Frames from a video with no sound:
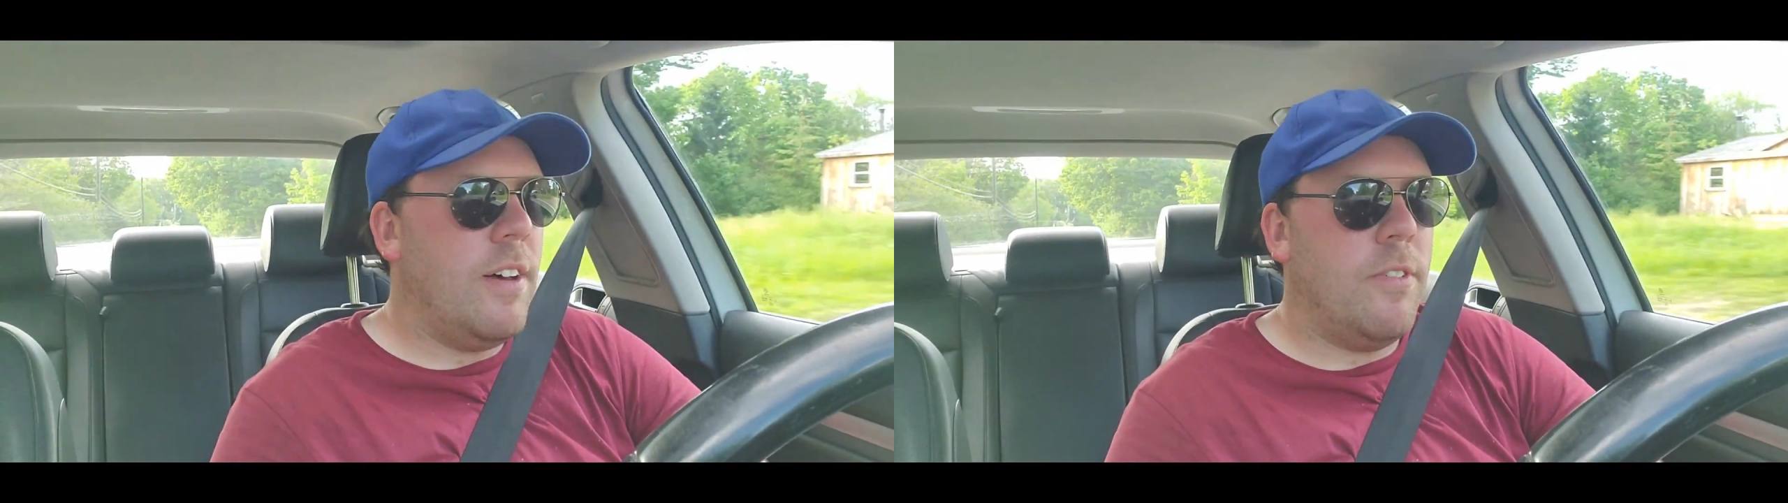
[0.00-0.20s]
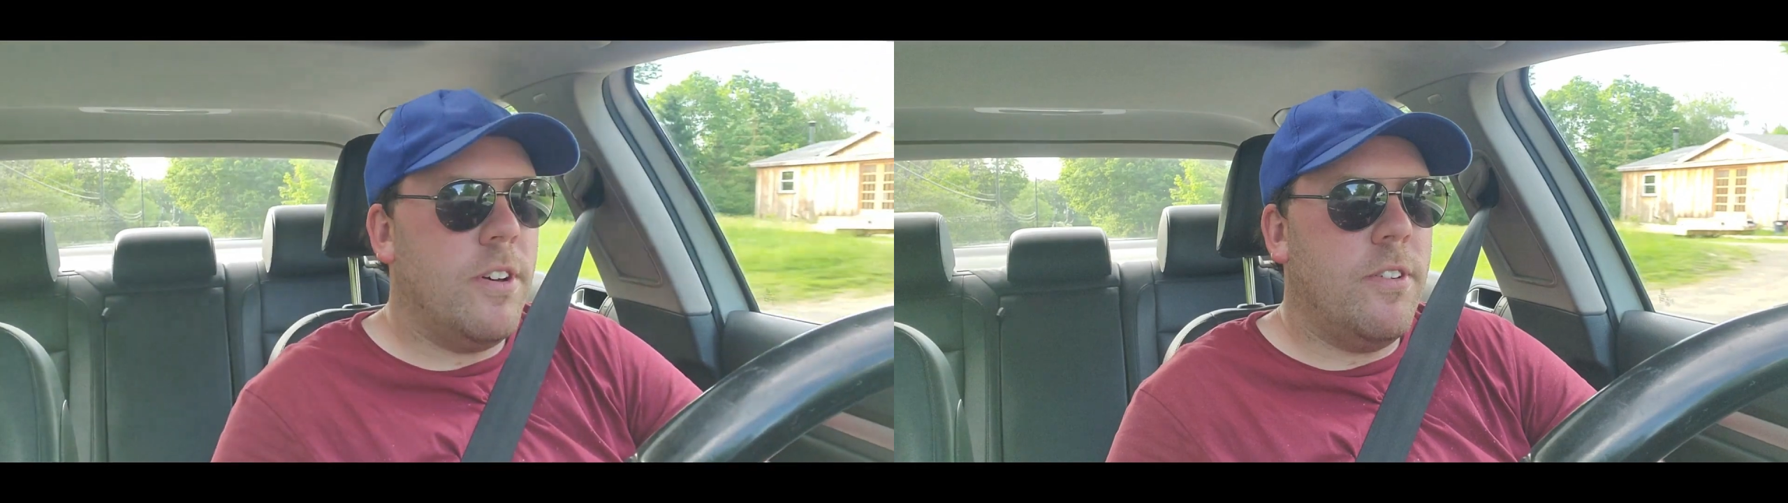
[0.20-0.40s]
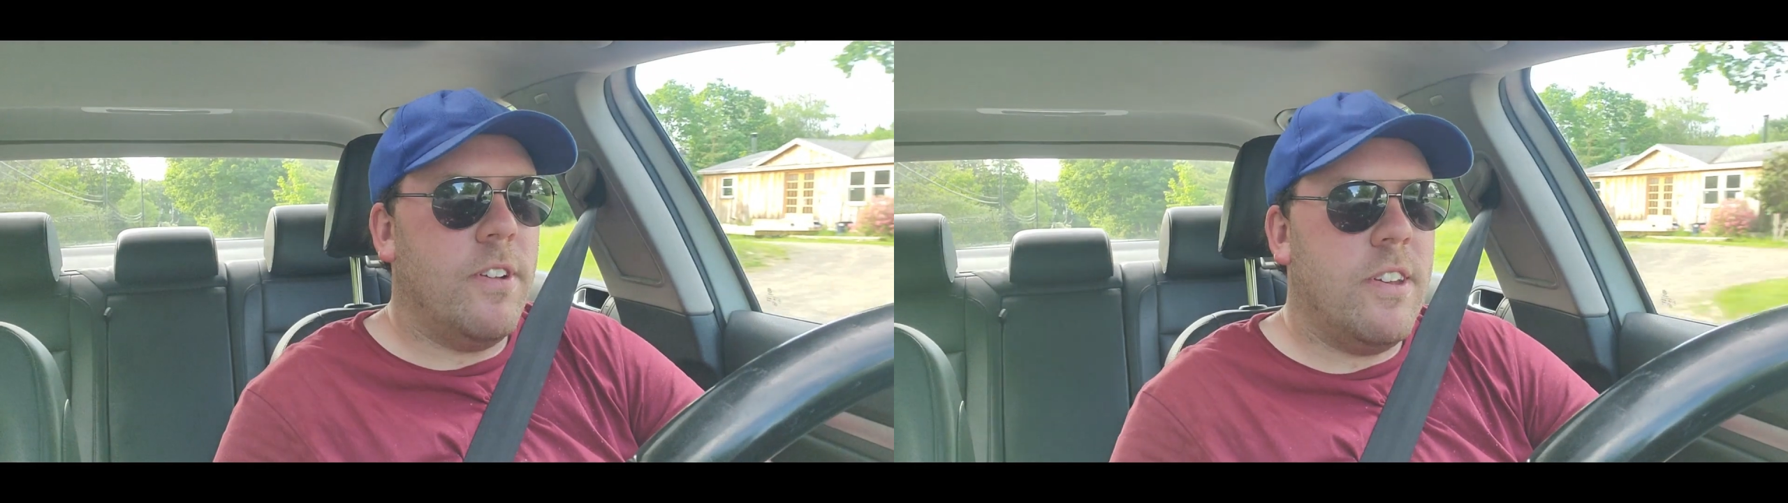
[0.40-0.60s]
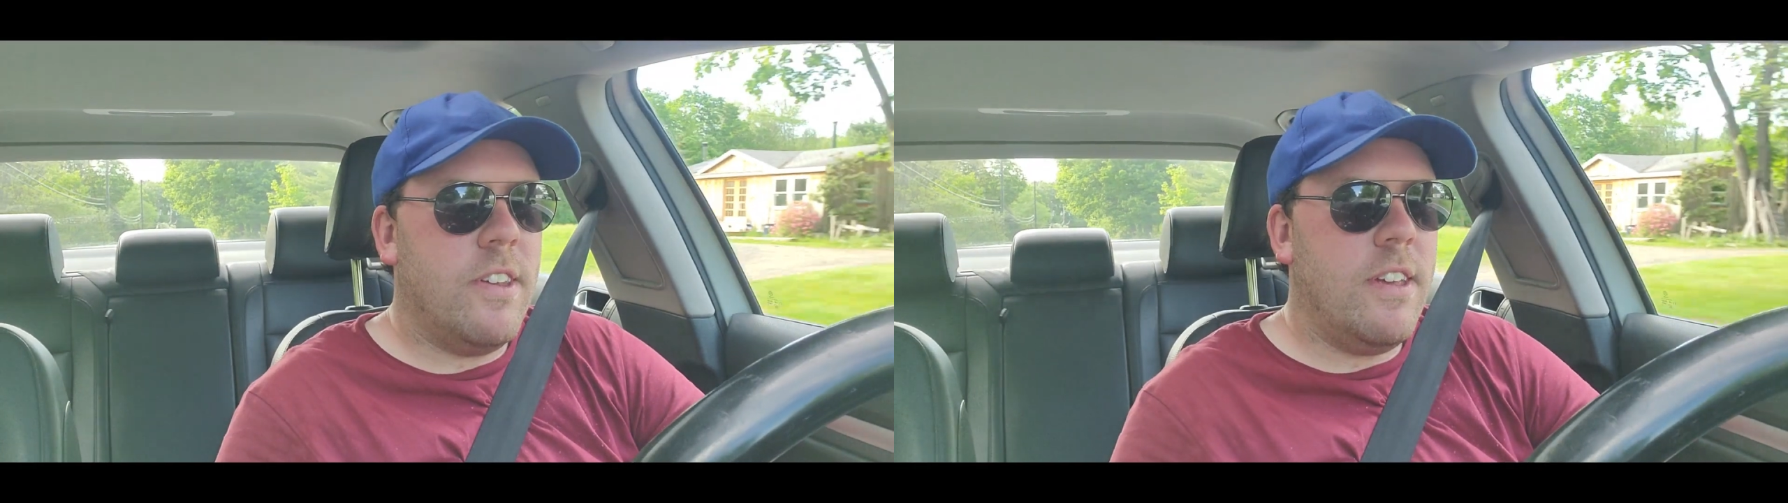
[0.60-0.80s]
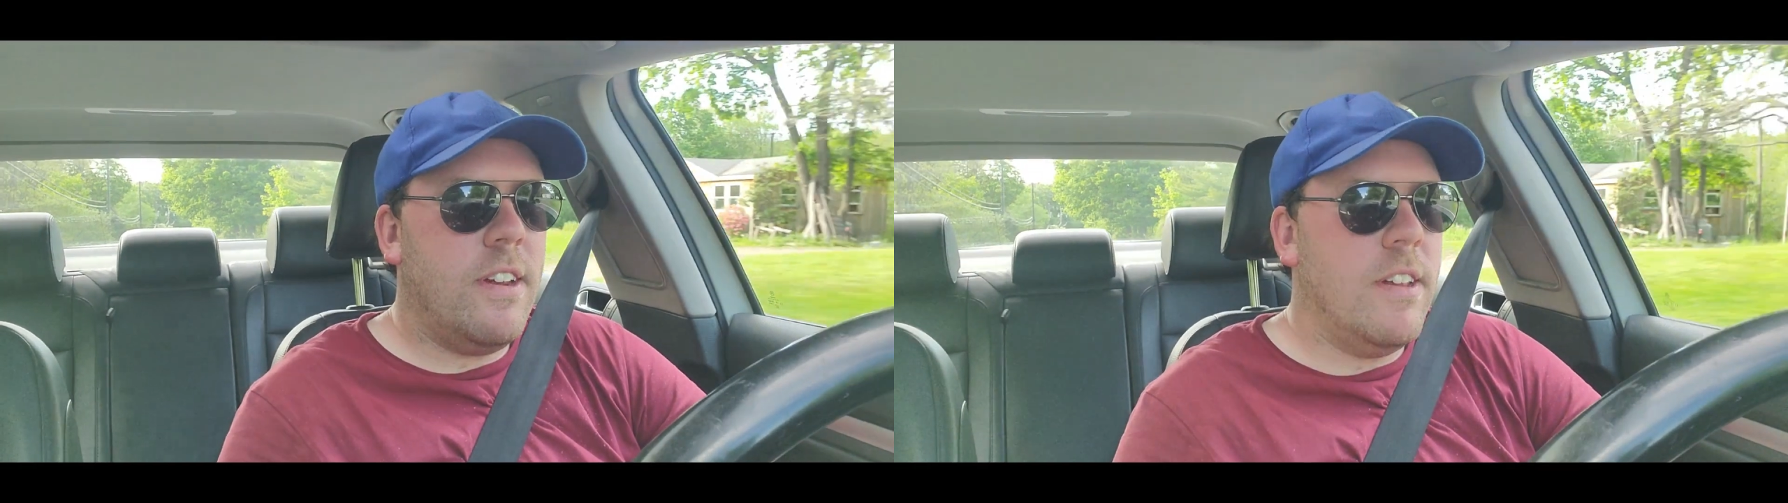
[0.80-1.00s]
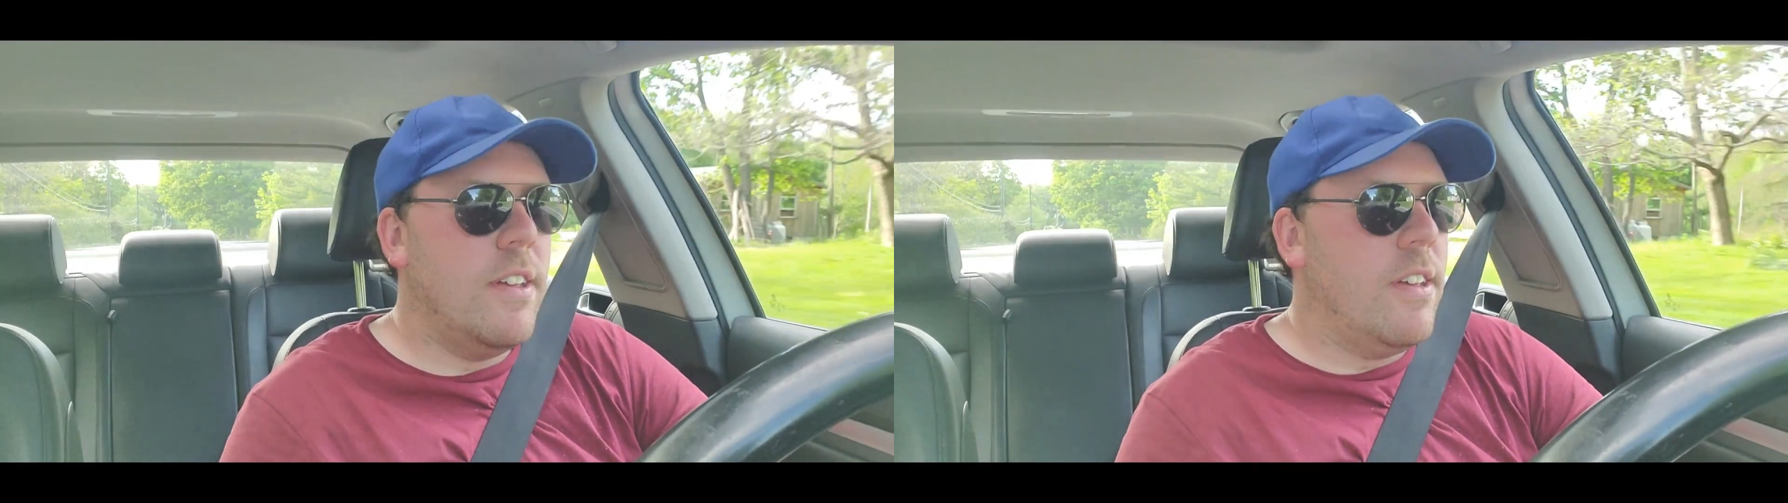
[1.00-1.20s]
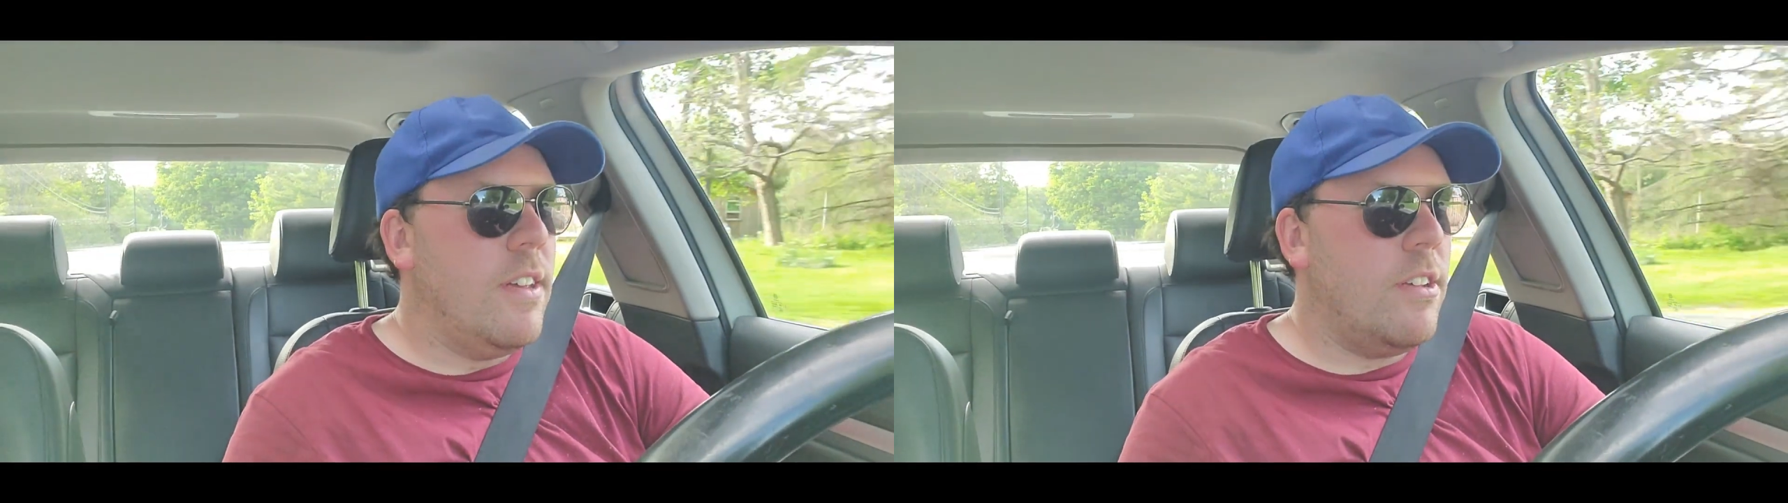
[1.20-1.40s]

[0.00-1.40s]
I will go insane.